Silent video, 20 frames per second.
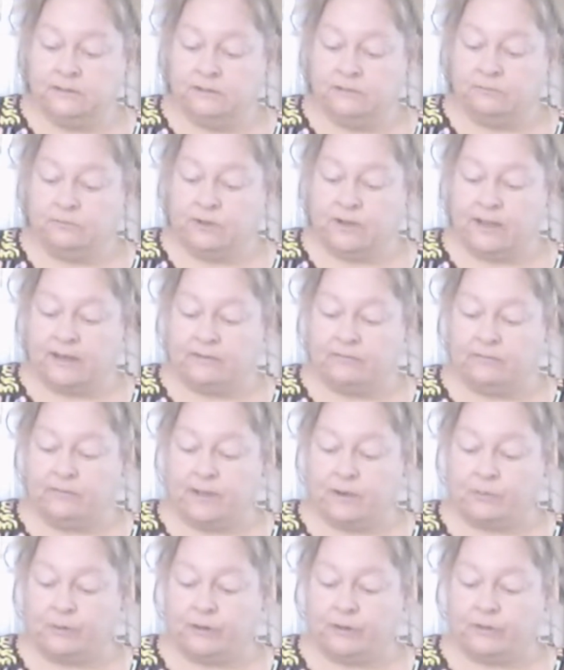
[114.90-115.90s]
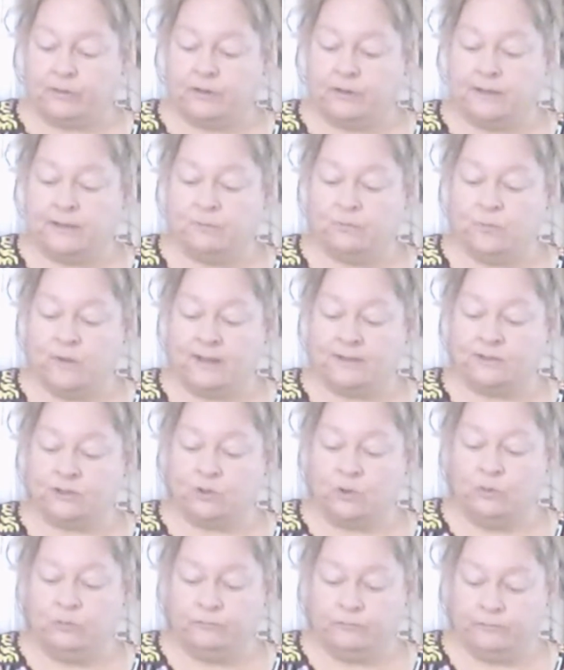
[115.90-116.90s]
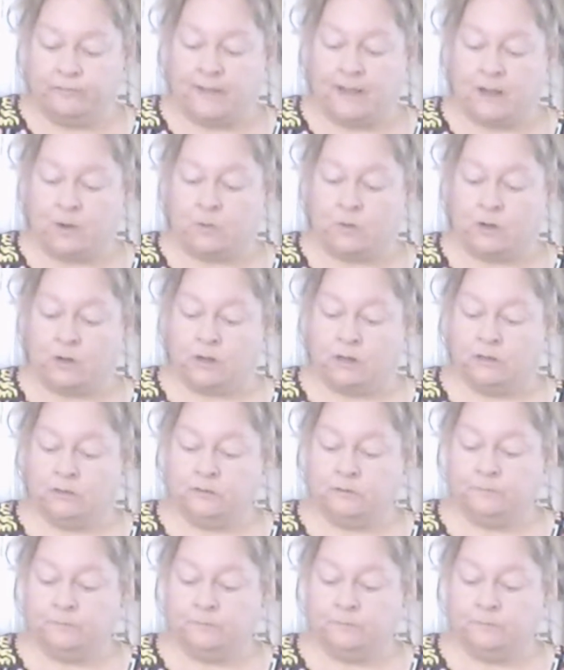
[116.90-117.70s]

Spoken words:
what kind of flour here? It wants oat flour,